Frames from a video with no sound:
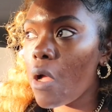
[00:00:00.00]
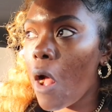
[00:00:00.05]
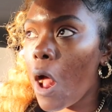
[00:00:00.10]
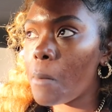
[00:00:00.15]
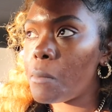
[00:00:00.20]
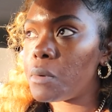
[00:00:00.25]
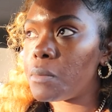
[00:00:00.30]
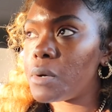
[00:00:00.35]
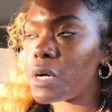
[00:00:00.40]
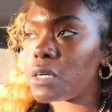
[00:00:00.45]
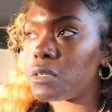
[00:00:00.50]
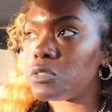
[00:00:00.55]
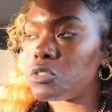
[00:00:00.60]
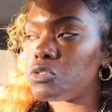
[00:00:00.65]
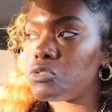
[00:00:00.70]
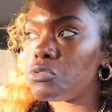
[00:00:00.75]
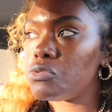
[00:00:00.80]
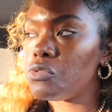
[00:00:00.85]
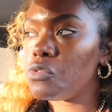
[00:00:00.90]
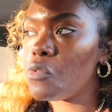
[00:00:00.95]
I'm about
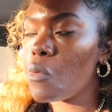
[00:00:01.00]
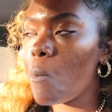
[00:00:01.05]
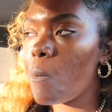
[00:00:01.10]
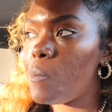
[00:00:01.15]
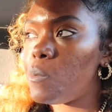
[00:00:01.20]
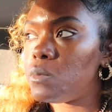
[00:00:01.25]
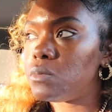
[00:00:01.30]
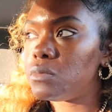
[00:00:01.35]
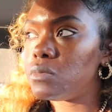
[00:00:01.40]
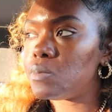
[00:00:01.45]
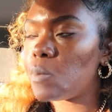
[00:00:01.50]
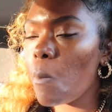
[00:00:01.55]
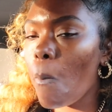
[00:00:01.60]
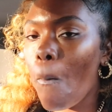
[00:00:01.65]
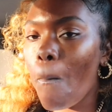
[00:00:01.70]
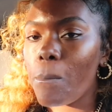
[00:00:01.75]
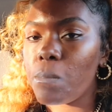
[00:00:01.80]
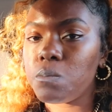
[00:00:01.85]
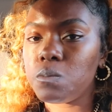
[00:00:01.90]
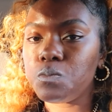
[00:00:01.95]
to
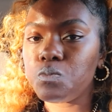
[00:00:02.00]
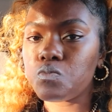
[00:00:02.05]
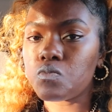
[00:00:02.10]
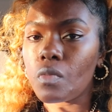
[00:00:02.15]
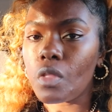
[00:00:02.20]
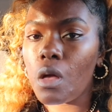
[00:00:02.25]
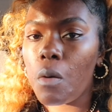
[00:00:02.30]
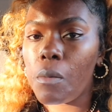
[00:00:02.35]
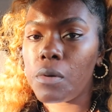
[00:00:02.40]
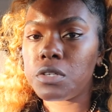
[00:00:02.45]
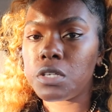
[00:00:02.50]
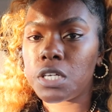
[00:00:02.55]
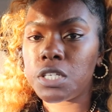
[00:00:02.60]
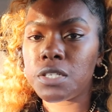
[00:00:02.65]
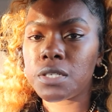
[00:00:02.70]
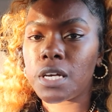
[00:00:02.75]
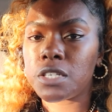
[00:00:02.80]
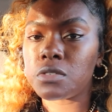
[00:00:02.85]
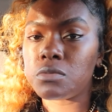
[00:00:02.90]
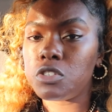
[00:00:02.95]
I
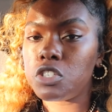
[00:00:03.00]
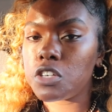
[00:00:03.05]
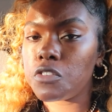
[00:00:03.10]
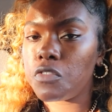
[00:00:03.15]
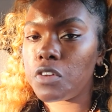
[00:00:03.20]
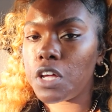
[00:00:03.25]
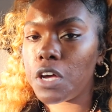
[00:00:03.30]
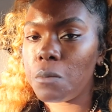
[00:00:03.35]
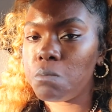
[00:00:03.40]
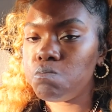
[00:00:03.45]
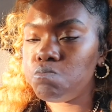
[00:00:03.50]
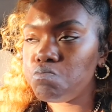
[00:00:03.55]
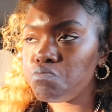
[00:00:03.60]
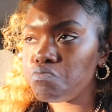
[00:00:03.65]
just got some Chick-fil-A.